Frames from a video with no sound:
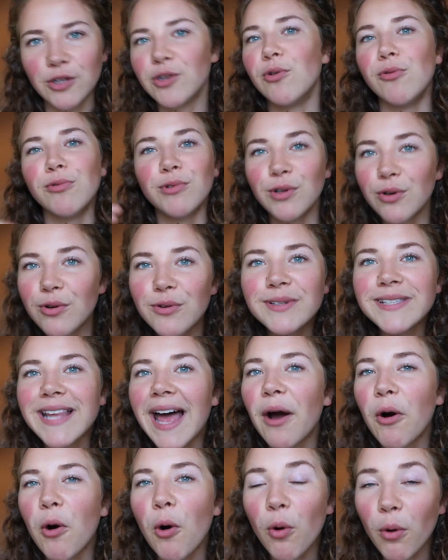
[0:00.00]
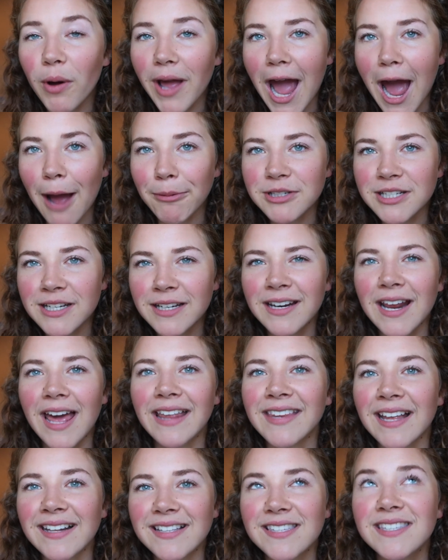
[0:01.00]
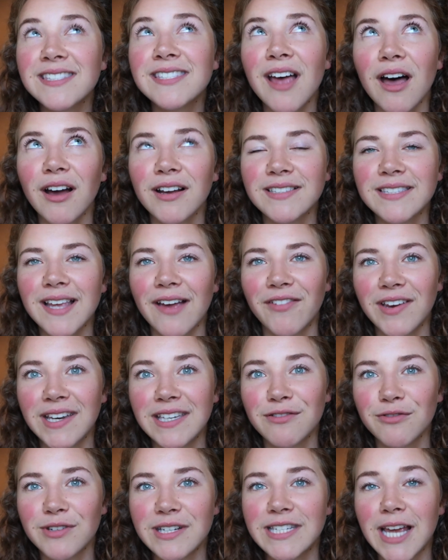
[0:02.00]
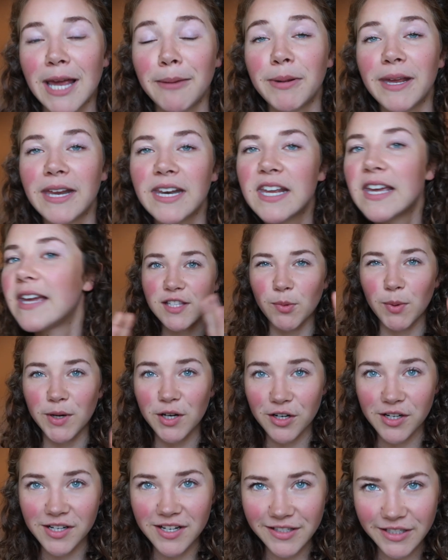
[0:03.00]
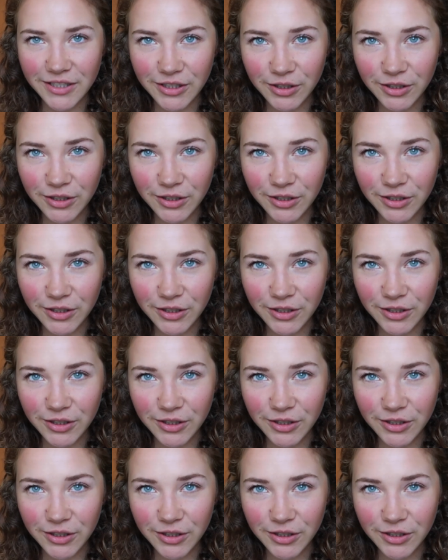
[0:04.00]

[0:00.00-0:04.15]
you lose that whole caption, and that sucks having to retype it. So what you're gonna